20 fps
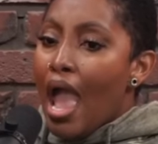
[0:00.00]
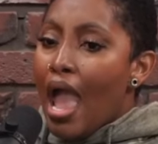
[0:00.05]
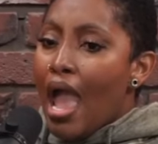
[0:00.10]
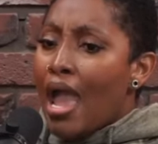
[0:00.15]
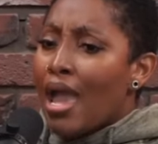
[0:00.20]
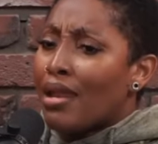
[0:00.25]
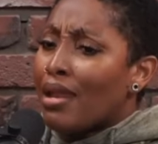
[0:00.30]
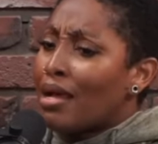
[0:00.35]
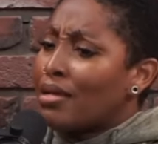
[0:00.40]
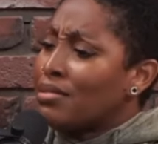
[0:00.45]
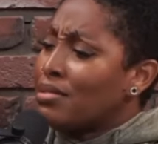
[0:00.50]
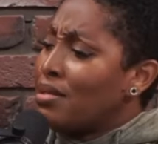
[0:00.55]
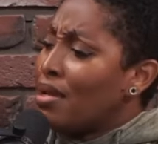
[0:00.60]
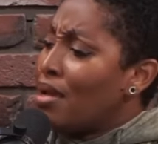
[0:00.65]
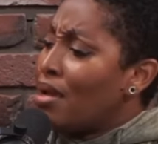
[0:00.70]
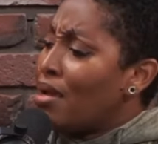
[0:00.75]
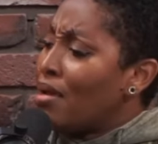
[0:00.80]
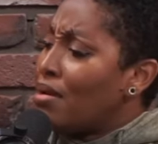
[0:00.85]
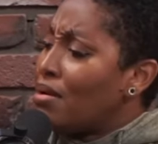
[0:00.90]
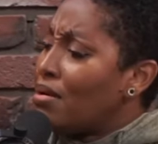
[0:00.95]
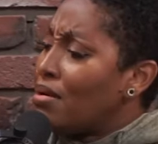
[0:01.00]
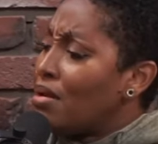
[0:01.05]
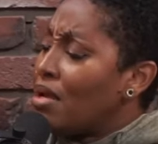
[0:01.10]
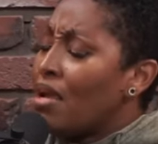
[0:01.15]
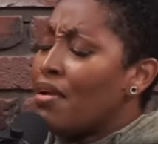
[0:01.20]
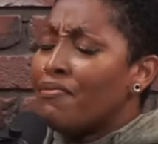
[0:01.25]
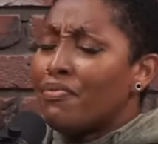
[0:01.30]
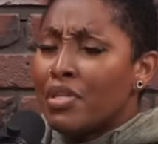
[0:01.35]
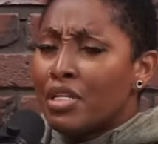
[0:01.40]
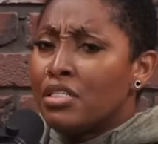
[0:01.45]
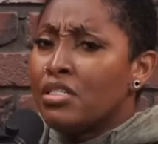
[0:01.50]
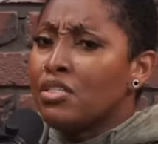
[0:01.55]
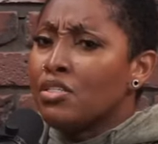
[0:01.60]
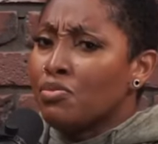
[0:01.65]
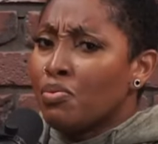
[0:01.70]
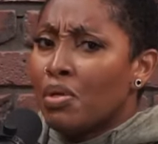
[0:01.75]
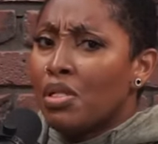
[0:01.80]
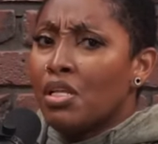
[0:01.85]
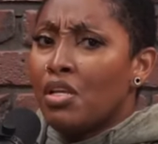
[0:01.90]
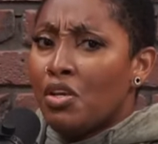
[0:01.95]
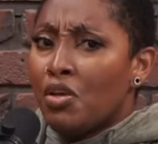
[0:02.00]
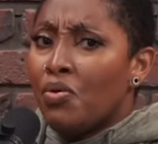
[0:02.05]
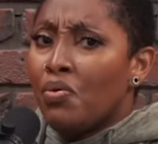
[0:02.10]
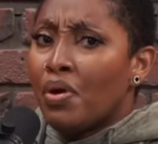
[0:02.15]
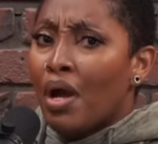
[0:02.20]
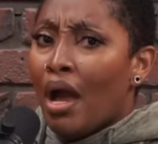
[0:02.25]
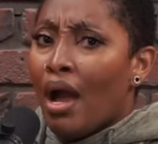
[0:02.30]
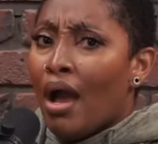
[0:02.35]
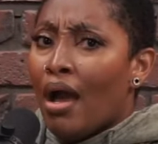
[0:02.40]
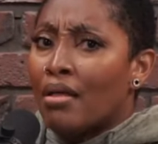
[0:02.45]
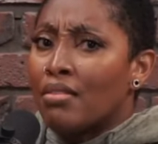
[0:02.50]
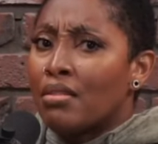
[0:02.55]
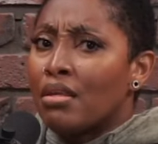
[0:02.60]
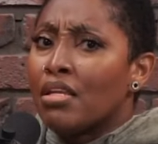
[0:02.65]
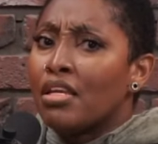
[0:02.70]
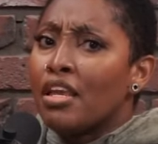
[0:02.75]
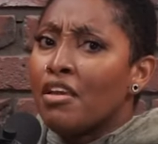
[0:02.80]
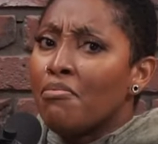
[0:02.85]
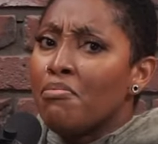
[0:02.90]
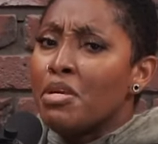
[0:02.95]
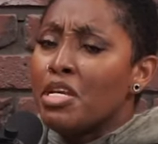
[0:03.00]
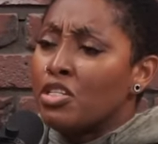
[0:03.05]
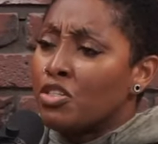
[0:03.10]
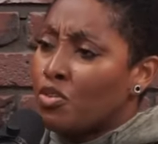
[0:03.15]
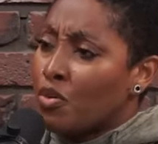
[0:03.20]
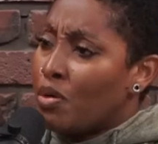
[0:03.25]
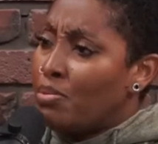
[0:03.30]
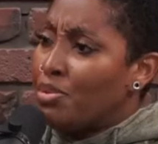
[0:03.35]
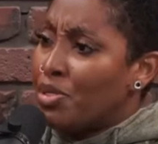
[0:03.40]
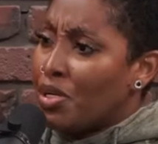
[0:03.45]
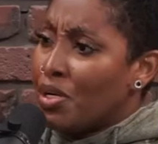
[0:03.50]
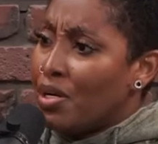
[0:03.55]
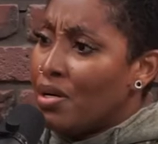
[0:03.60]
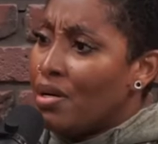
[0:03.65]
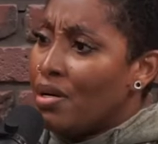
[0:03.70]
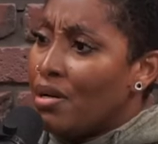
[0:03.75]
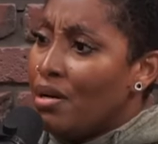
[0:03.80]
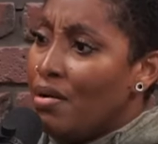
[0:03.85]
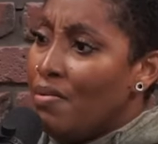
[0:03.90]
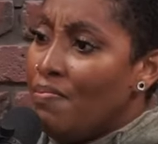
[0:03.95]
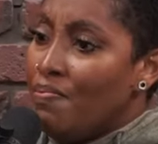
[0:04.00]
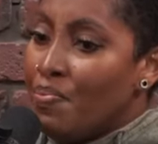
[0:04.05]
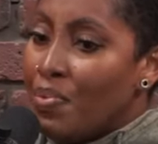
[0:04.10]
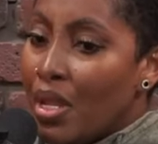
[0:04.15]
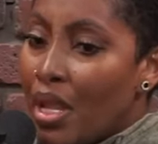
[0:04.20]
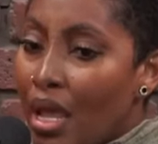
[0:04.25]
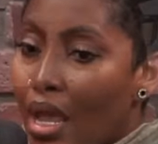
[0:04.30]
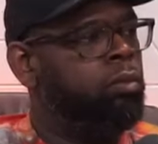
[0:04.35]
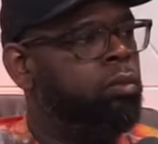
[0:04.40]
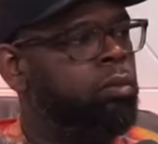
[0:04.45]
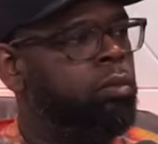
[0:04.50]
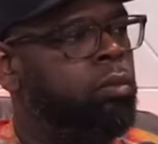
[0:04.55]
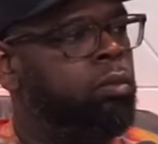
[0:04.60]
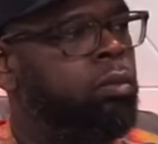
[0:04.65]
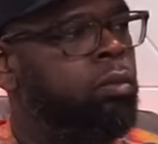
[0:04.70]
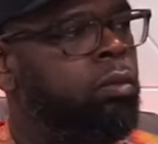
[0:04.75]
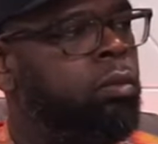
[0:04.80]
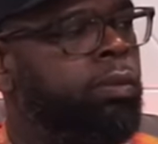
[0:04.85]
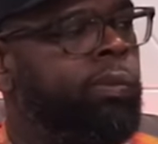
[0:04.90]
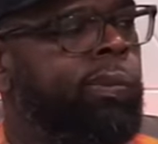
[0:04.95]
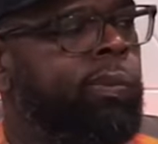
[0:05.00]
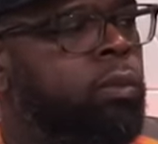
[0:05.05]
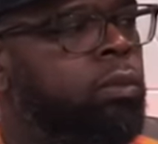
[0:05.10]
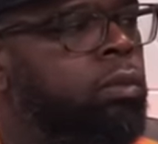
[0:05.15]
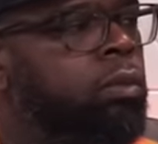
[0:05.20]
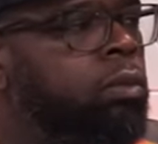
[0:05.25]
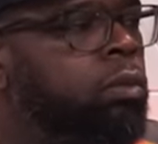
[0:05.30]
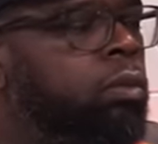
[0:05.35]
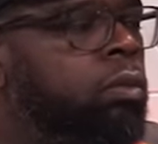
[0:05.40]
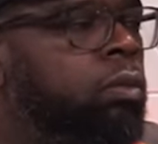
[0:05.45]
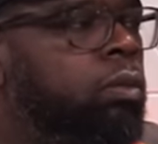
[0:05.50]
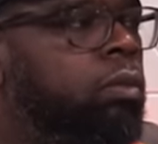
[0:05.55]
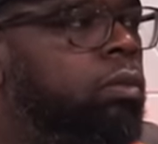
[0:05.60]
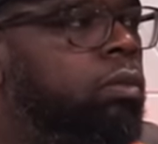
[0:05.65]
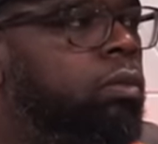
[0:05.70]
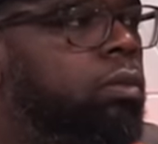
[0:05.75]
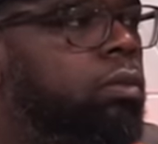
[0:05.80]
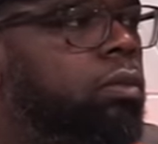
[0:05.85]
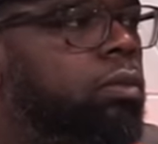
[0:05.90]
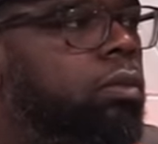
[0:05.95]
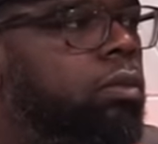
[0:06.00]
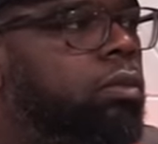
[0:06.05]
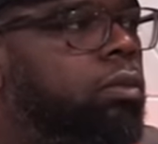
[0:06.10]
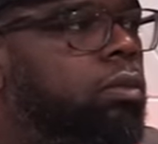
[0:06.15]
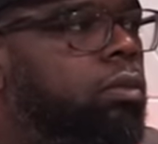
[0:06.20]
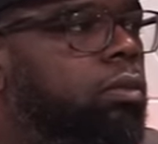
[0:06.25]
And I said, If this is really you, God, then give me a scripture. And I was given a scripture within the